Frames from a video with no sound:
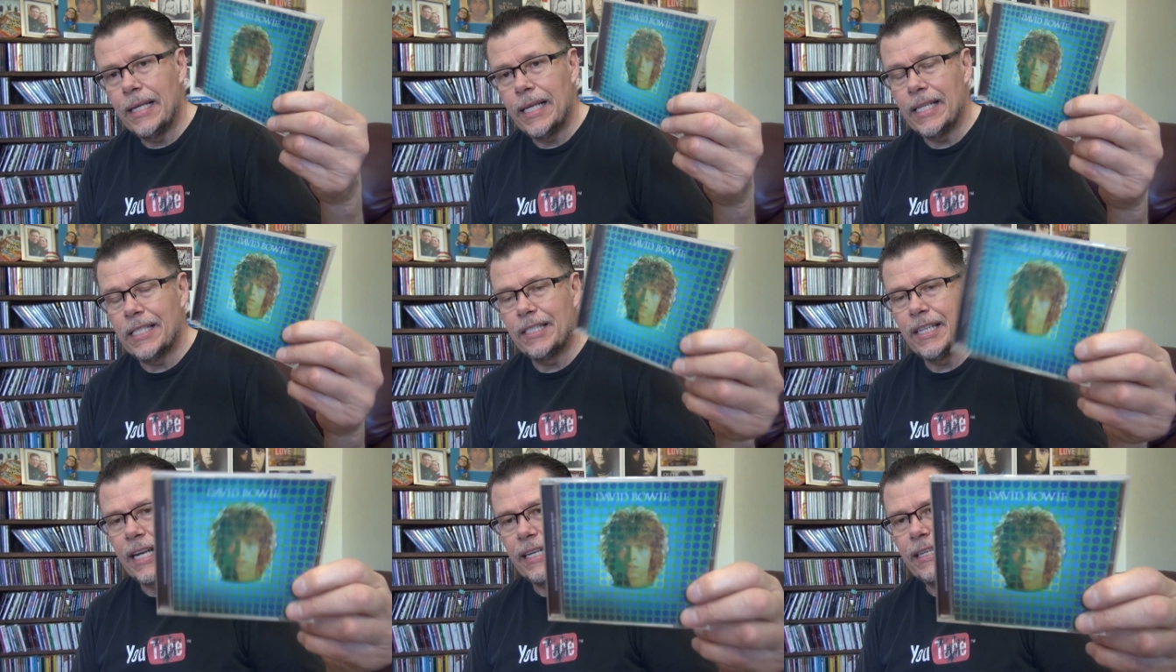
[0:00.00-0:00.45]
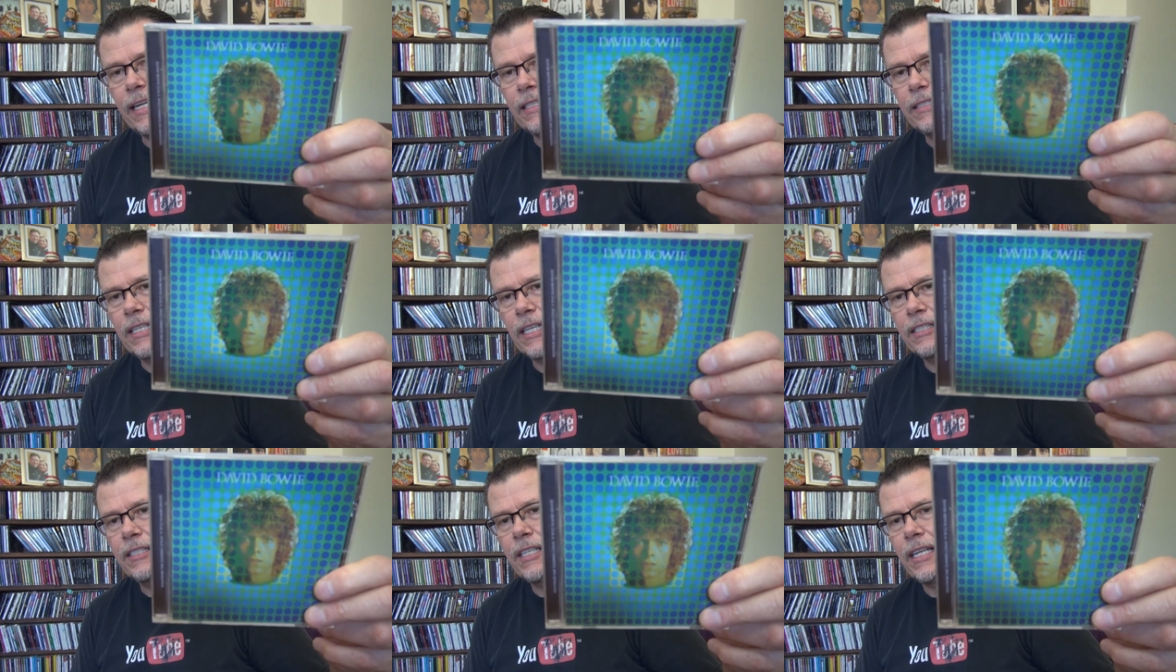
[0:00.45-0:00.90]
his
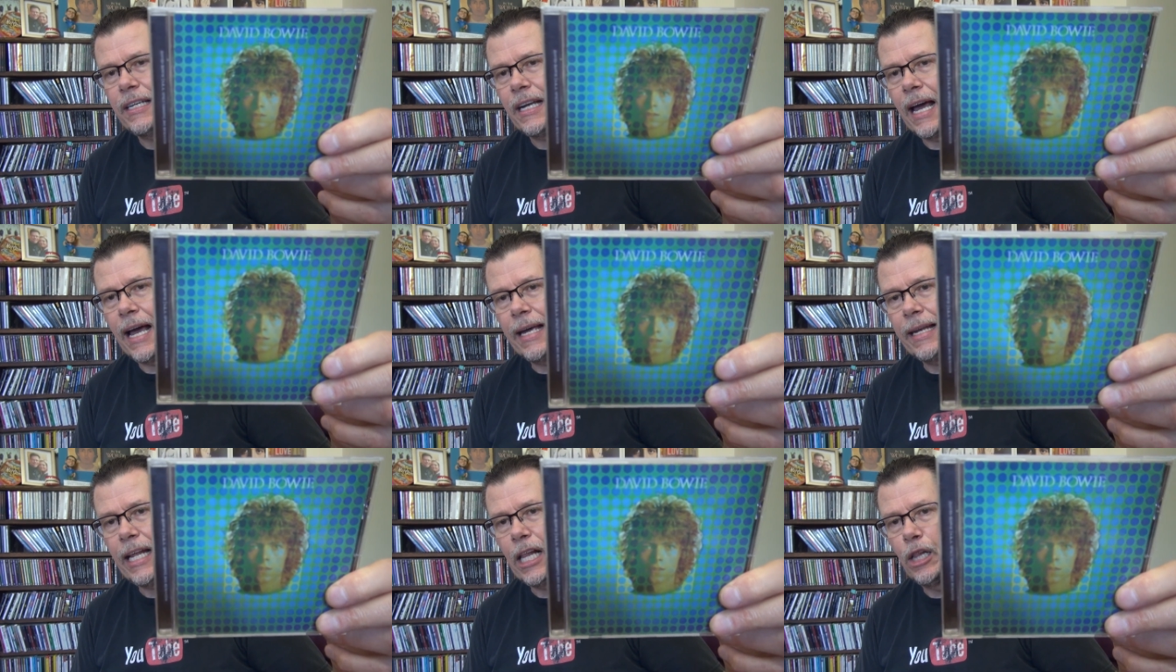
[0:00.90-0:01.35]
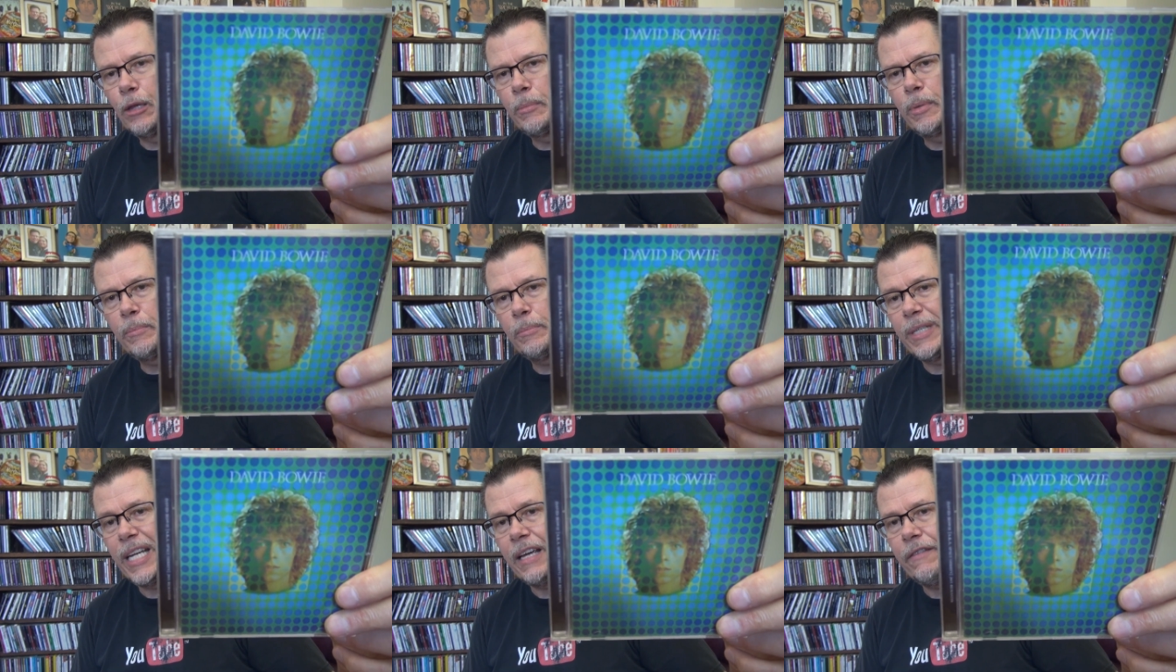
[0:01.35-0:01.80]
1969
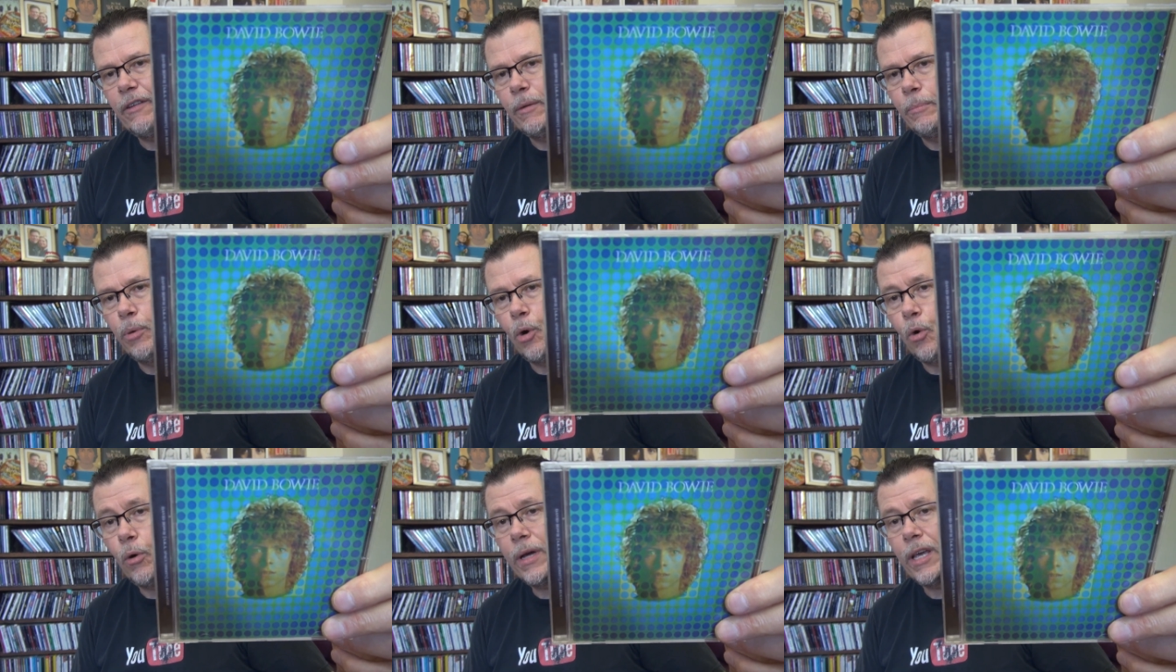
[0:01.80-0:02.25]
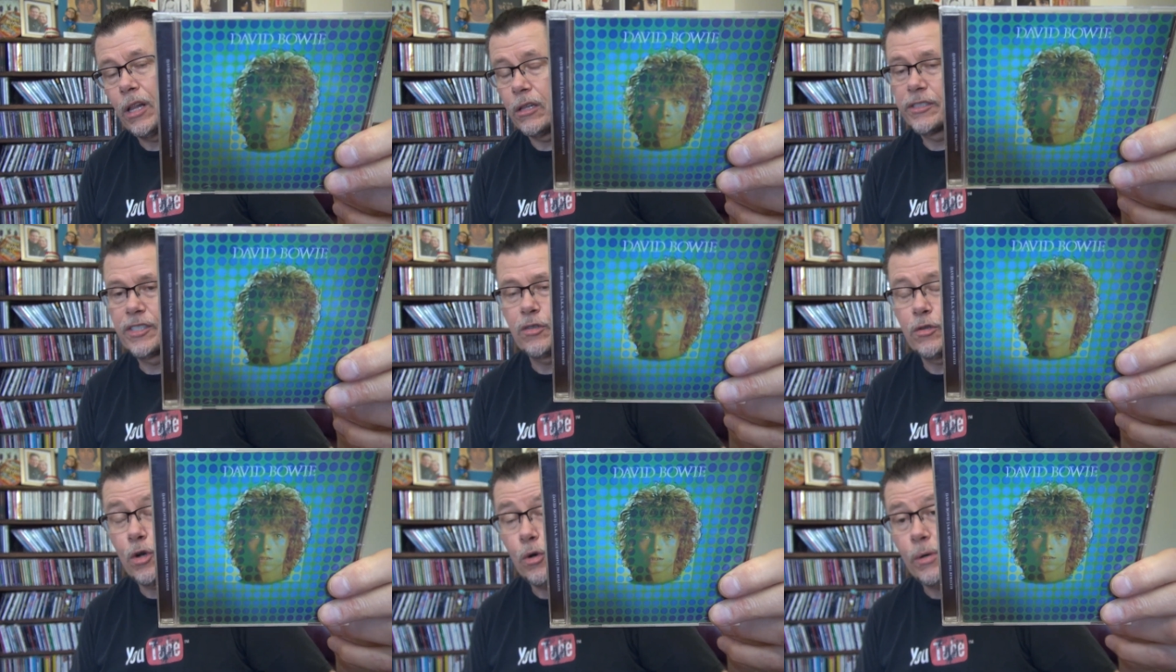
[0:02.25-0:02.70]
album, David Bowie,
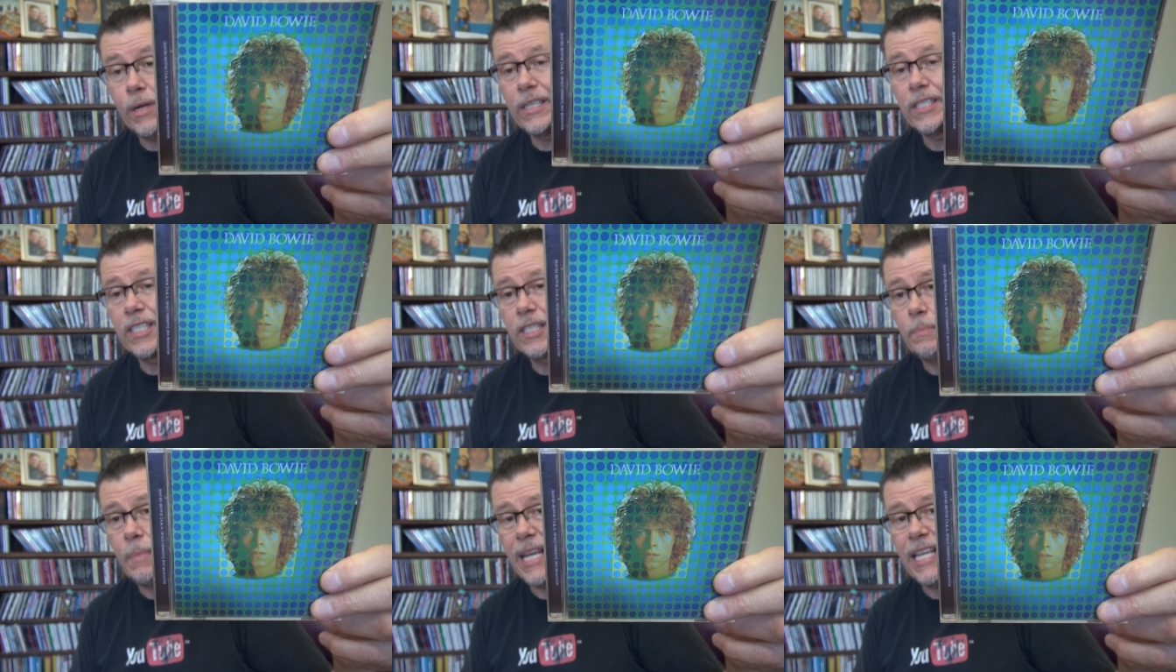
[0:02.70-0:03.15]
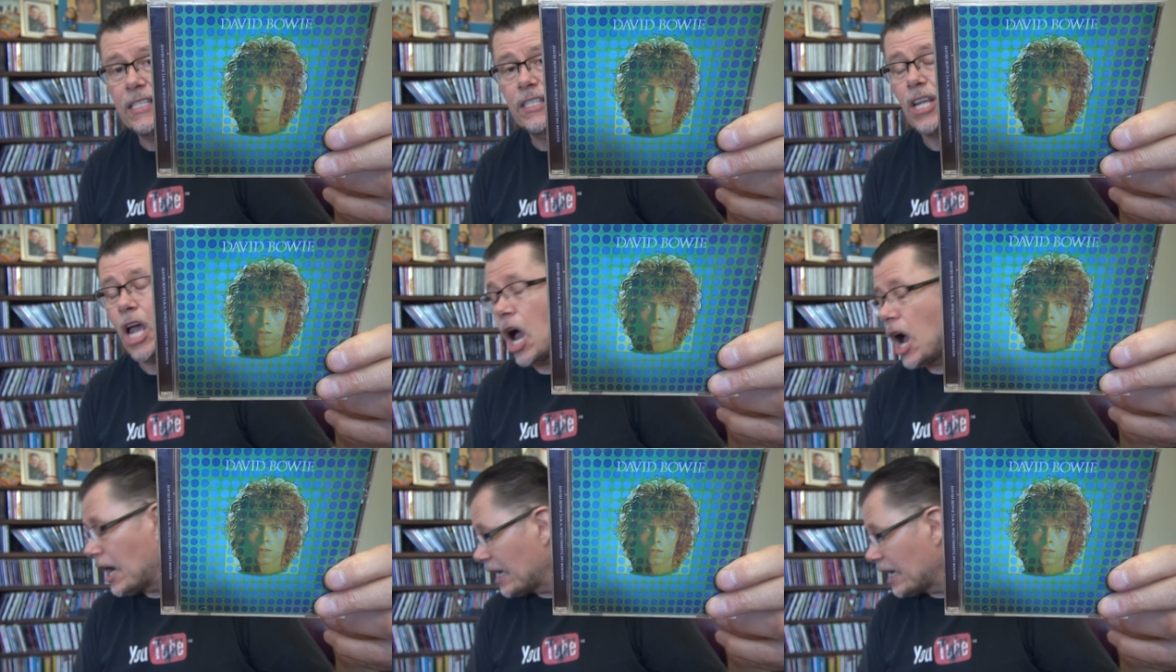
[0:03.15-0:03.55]
also known as Space